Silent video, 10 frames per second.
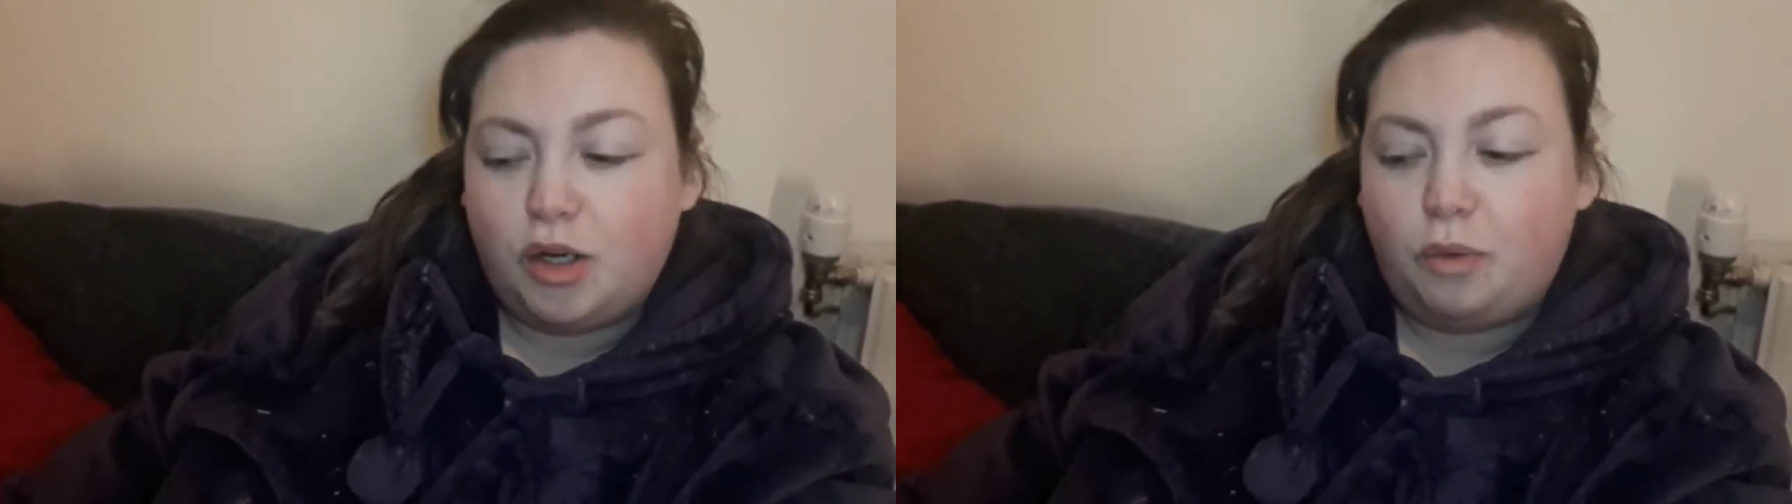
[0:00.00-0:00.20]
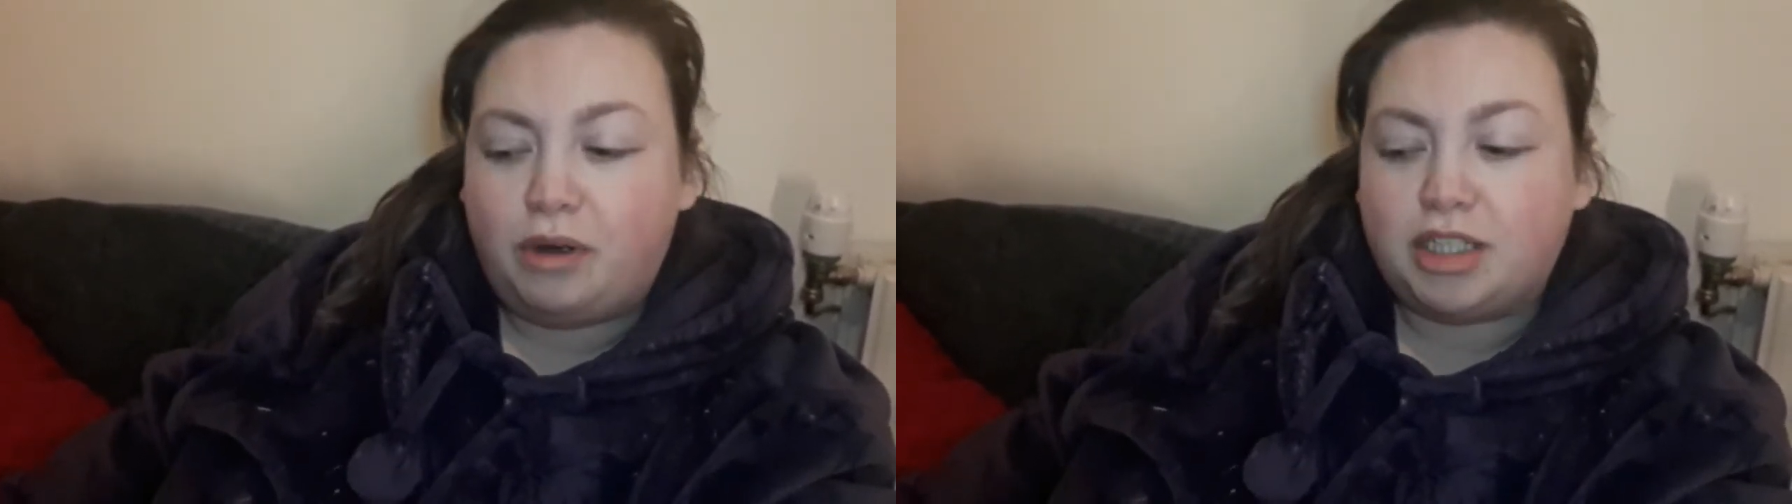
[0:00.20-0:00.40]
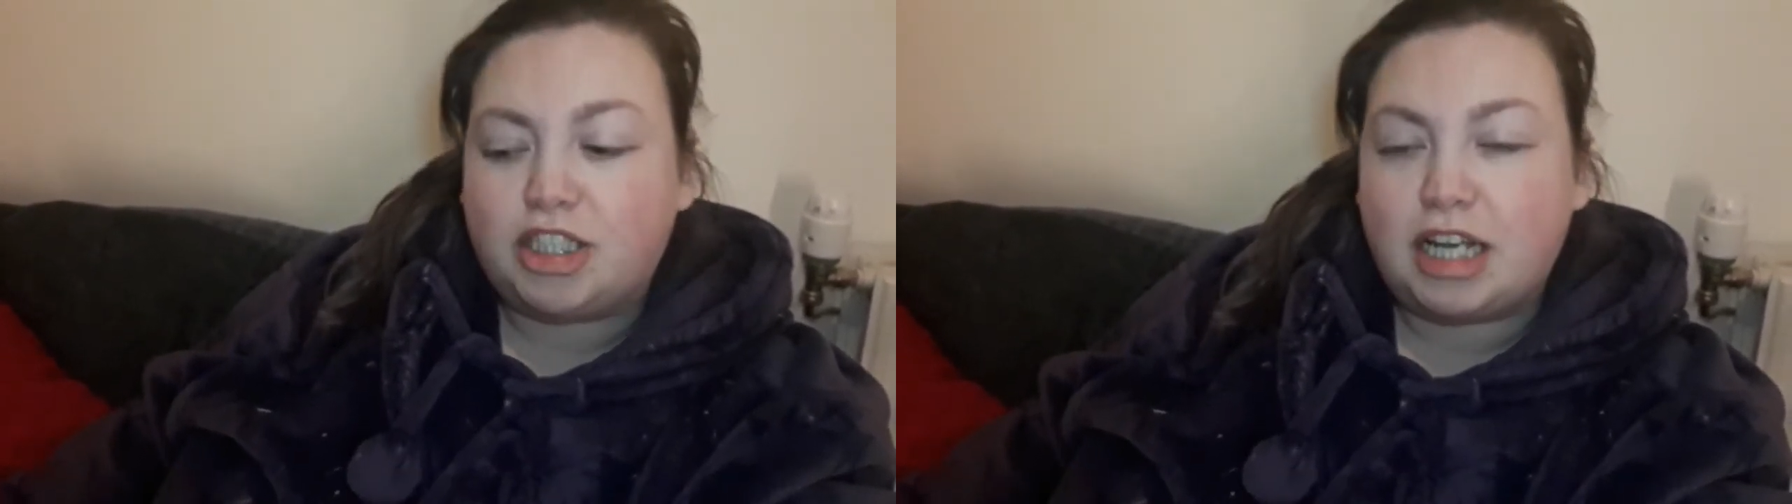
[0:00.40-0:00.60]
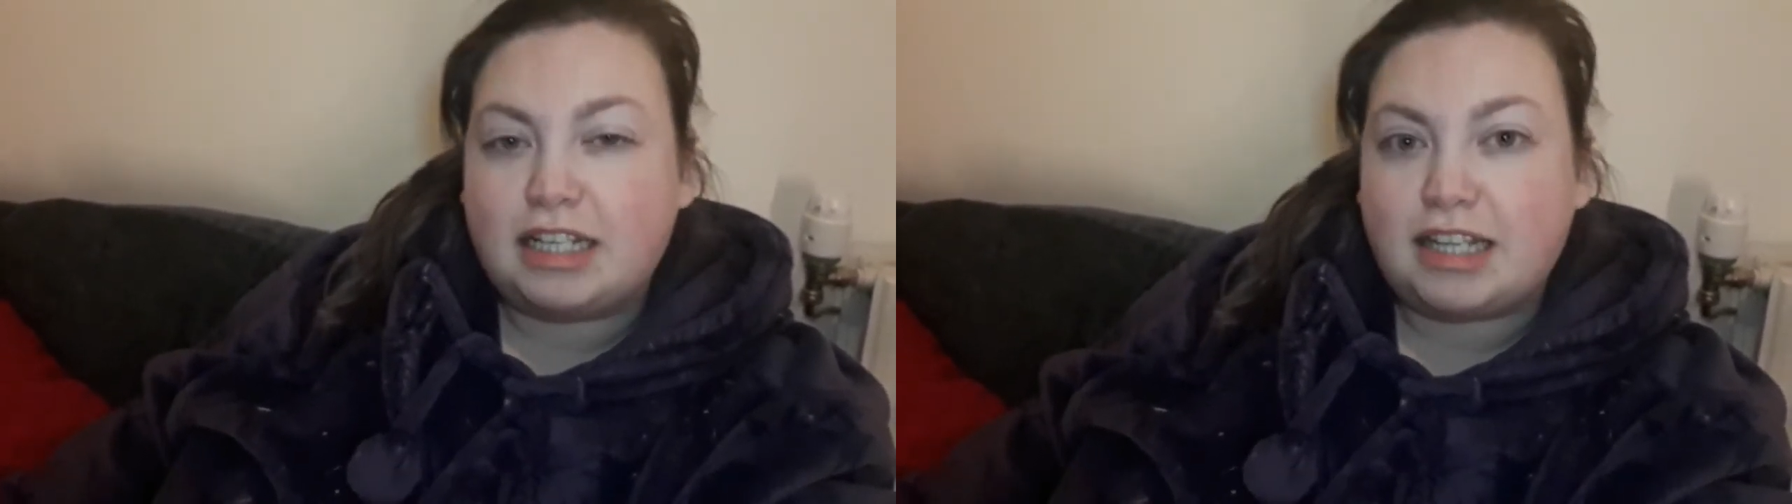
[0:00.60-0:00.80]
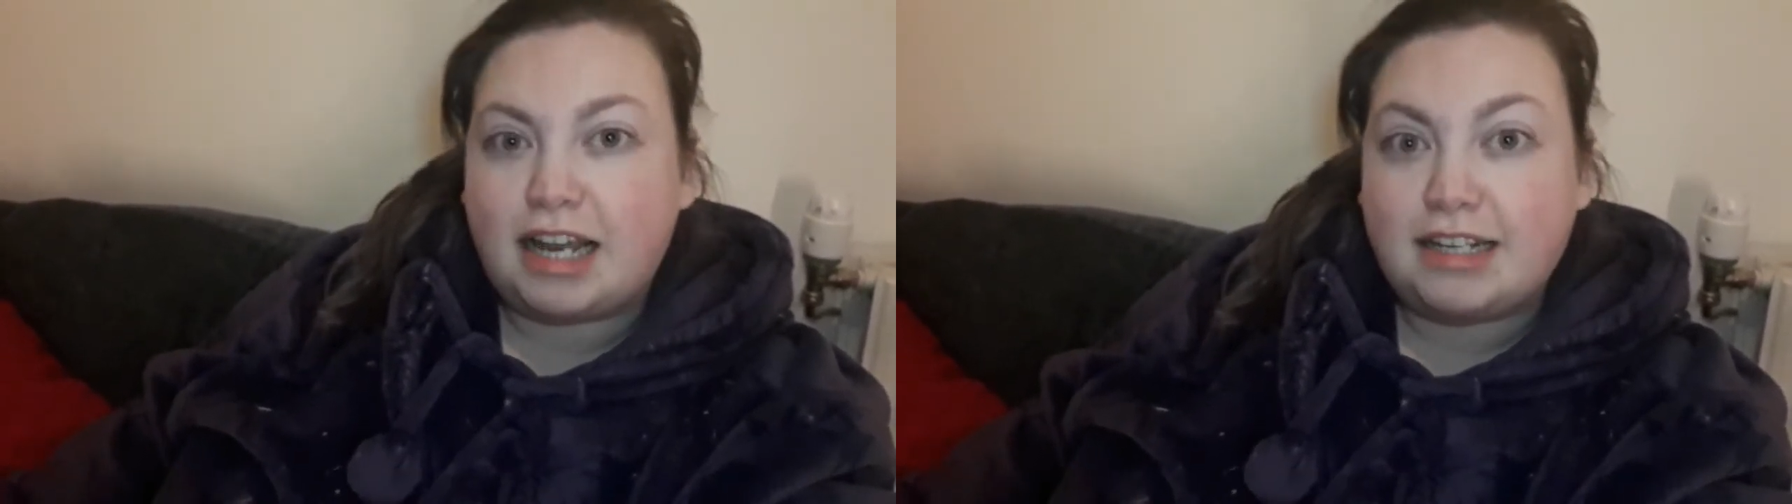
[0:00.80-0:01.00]
which
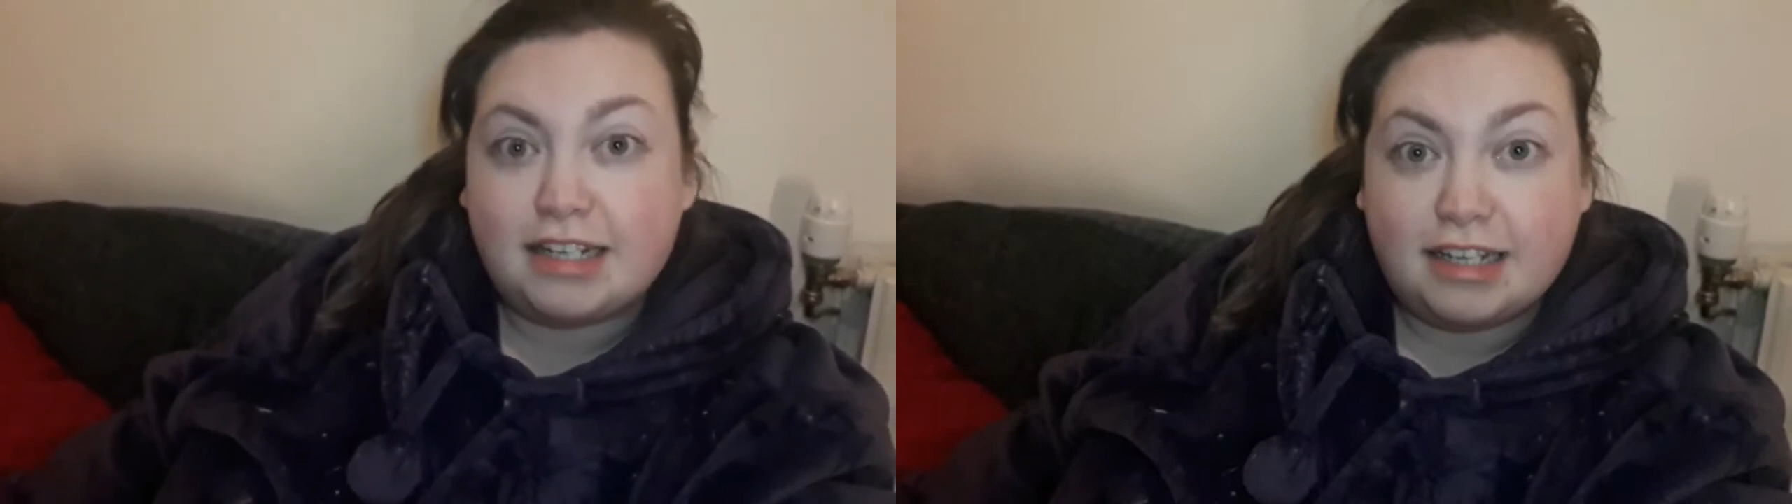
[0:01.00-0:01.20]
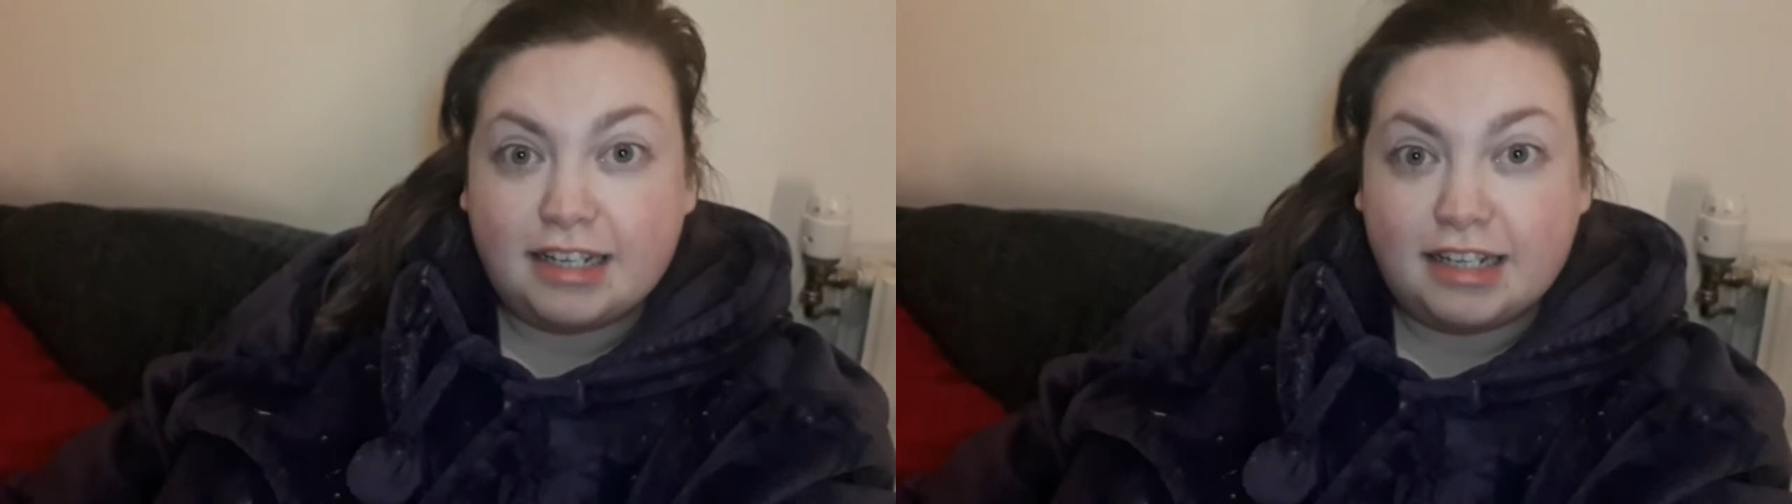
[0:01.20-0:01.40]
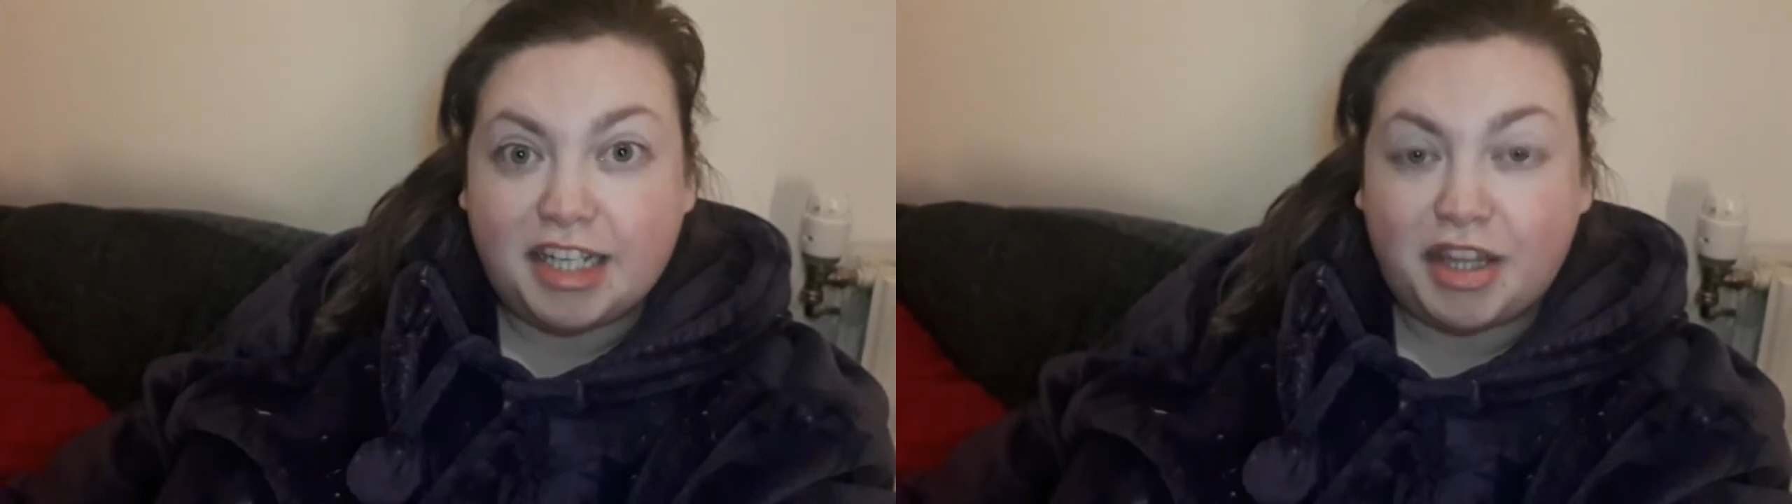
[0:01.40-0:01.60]
is a day